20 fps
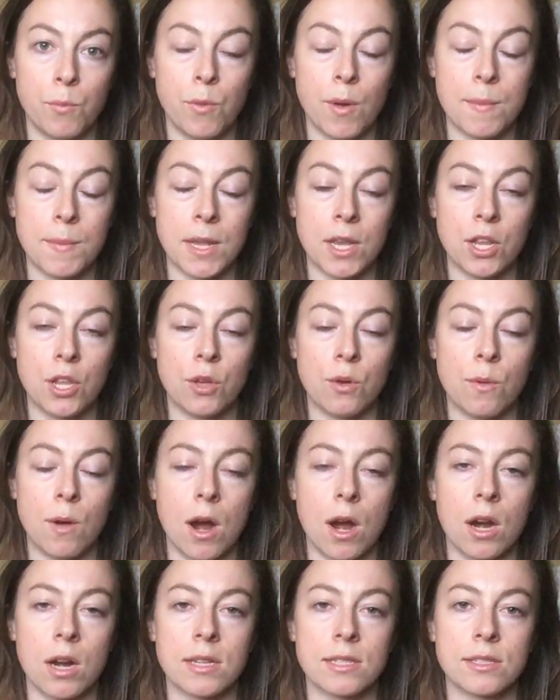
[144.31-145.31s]
women who
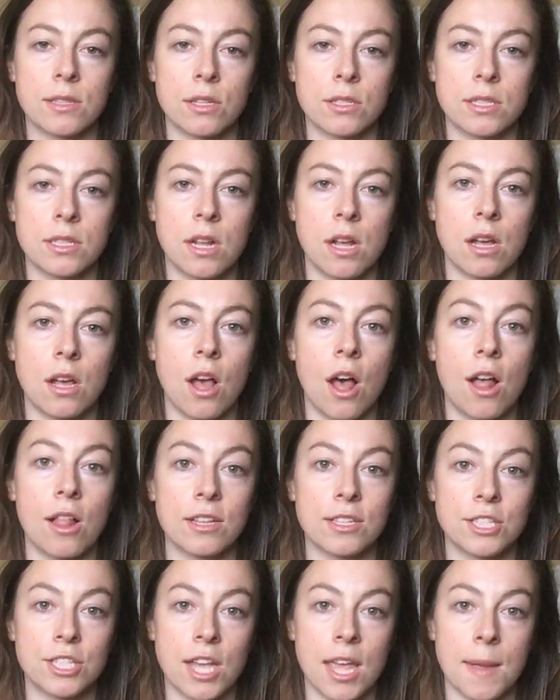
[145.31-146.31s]
are assaulted on
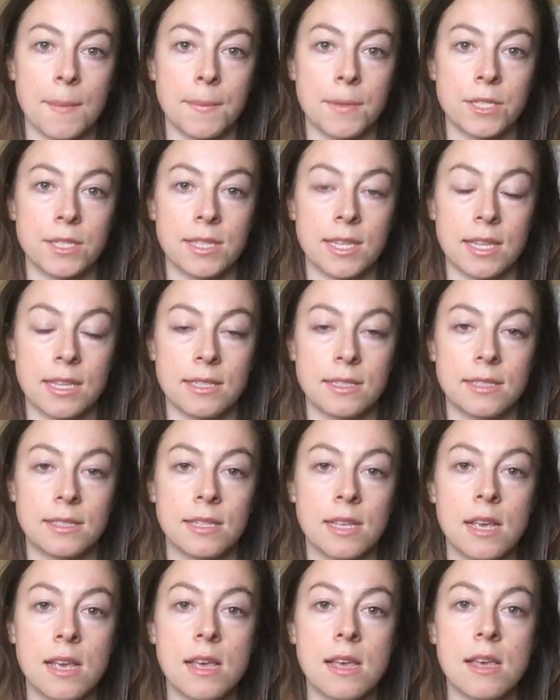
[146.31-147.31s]
college campuses